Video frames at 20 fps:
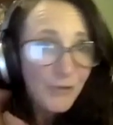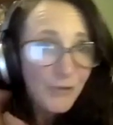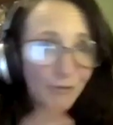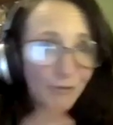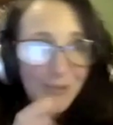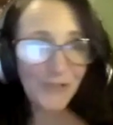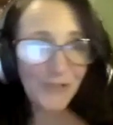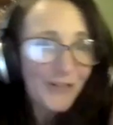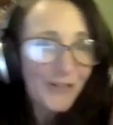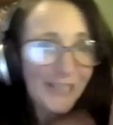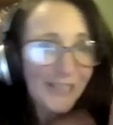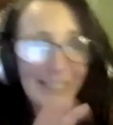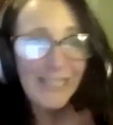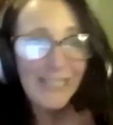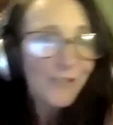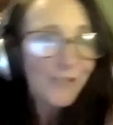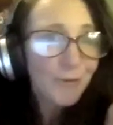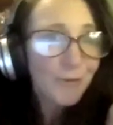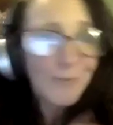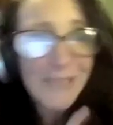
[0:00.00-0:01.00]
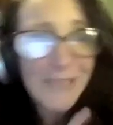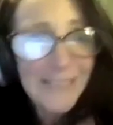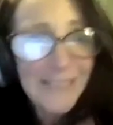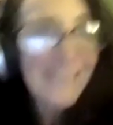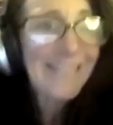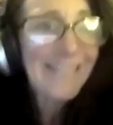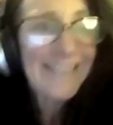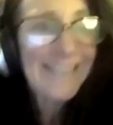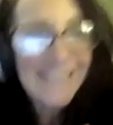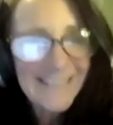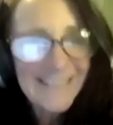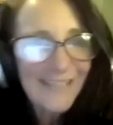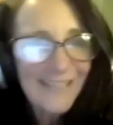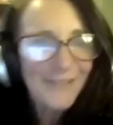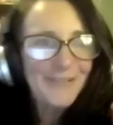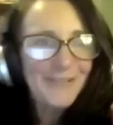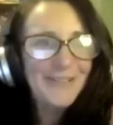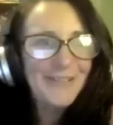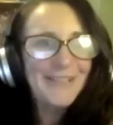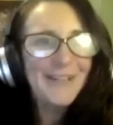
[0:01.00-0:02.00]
always trying to get your word in, and so, you